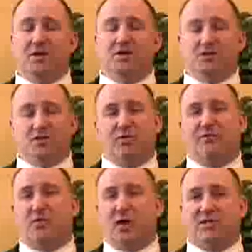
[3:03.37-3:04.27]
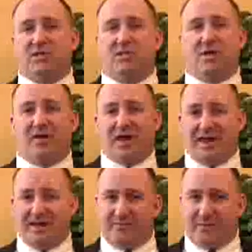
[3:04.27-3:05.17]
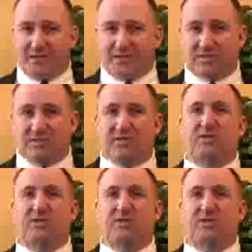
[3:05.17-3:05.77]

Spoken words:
Should you have questions about any of this,